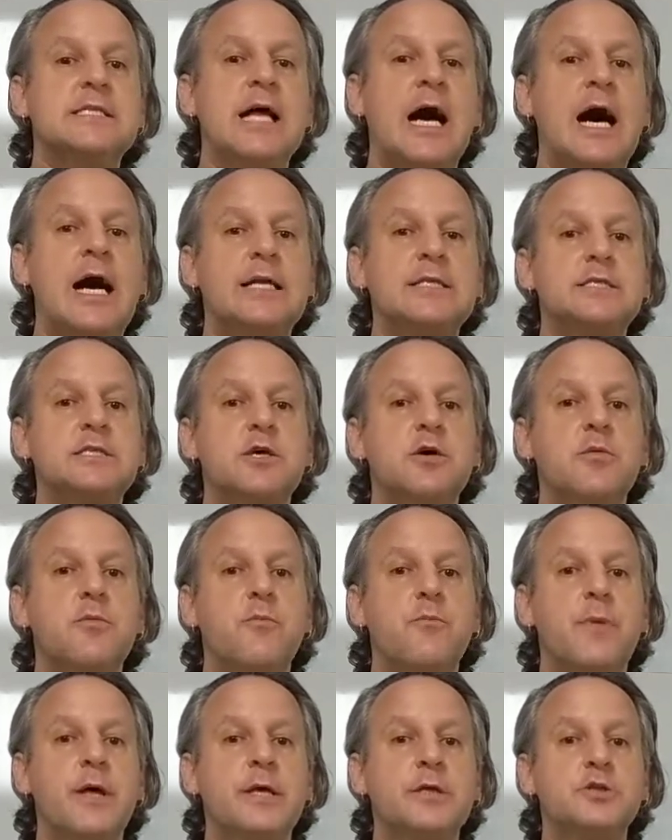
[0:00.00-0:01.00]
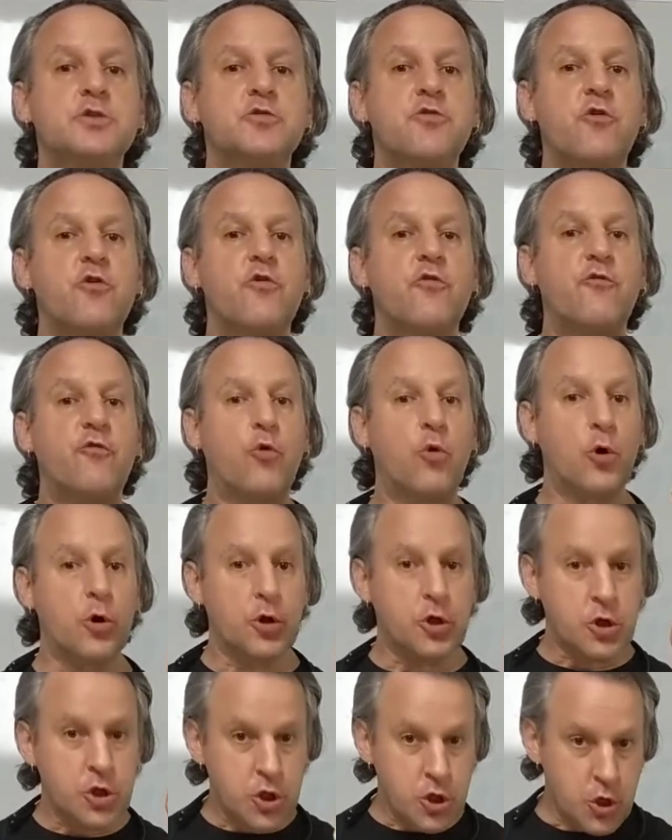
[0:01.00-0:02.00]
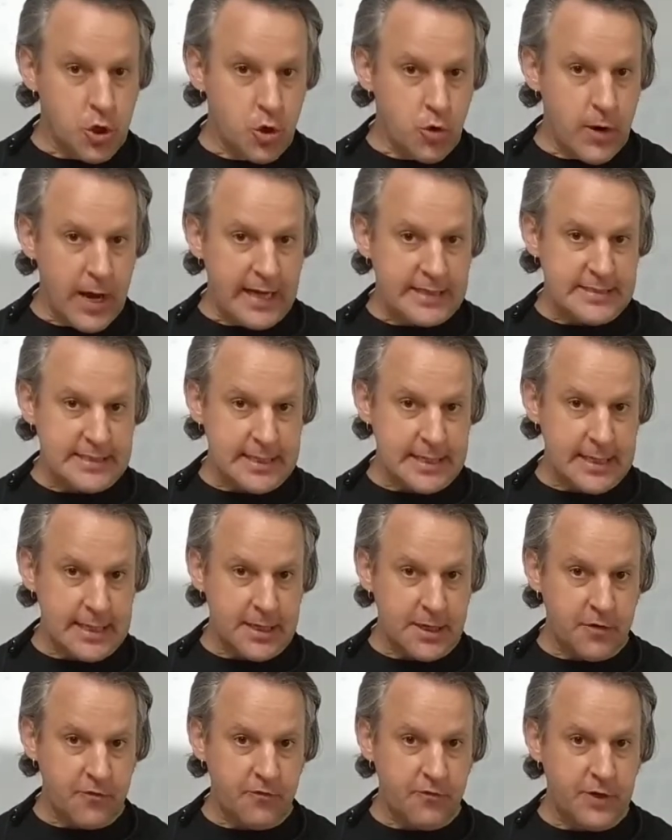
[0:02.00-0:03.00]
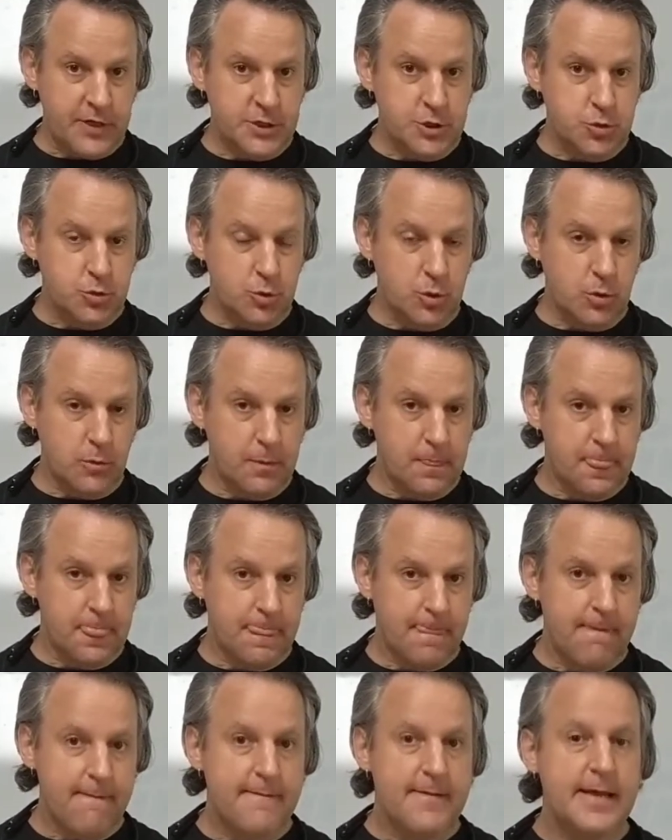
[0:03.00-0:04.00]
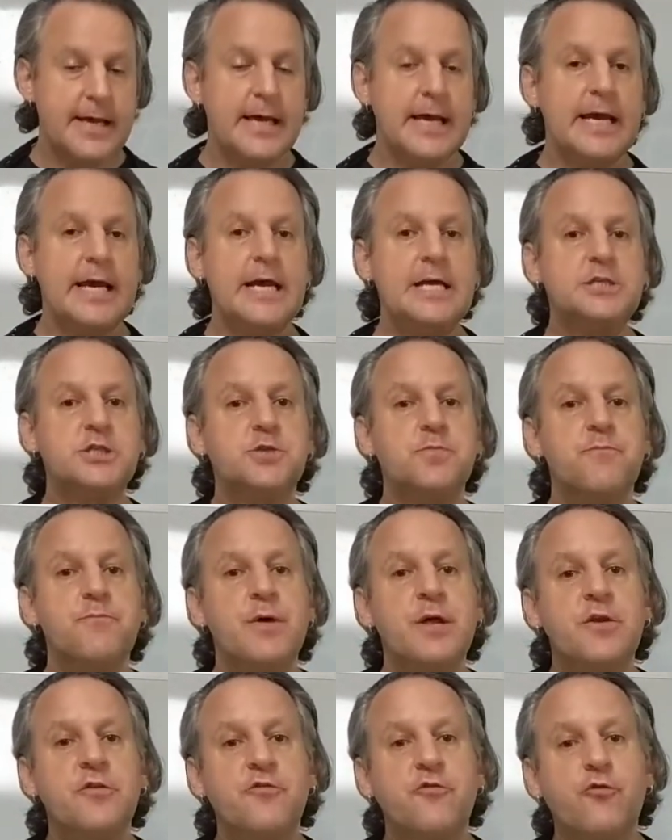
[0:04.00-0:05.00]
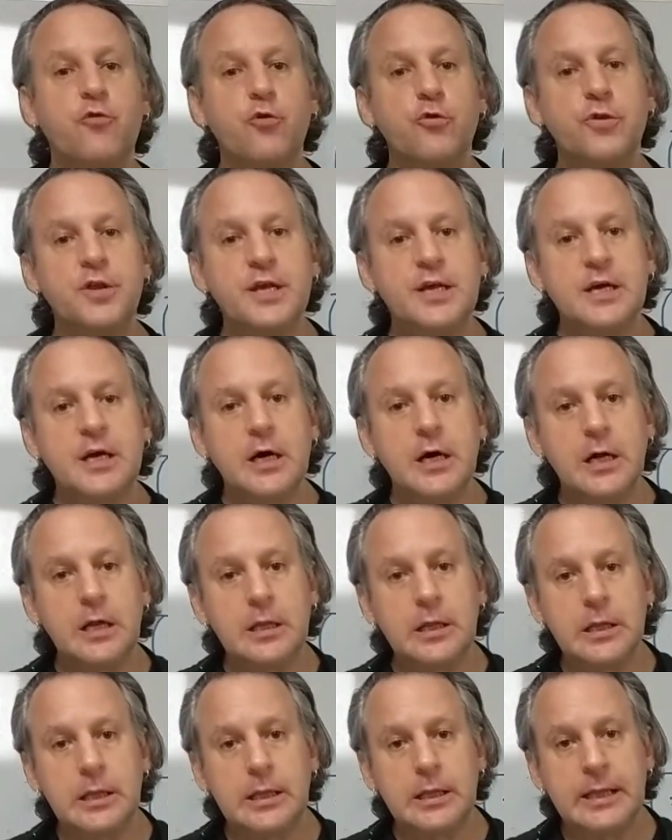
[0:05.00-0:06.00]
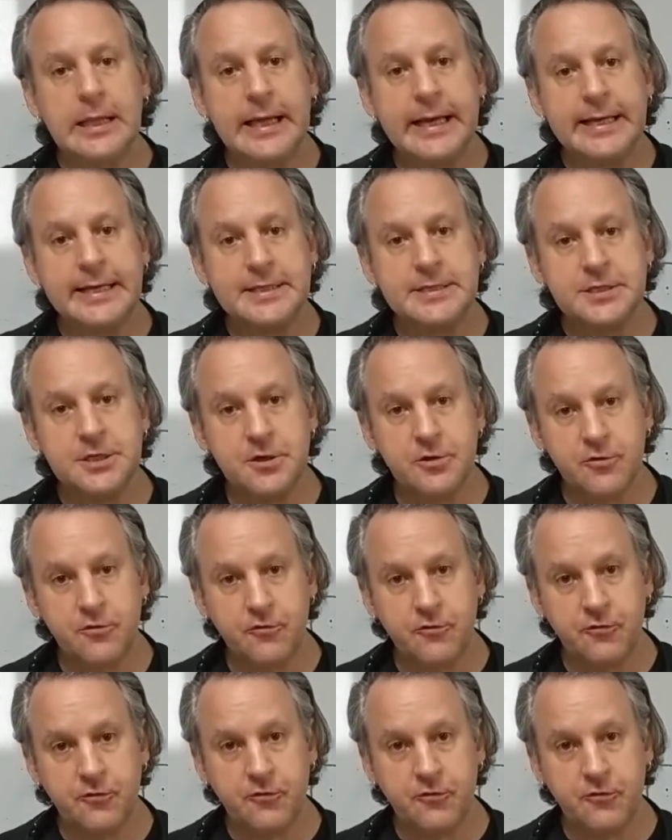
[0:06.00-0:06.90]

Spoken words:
not meant for you as an individual. It's meant for the collective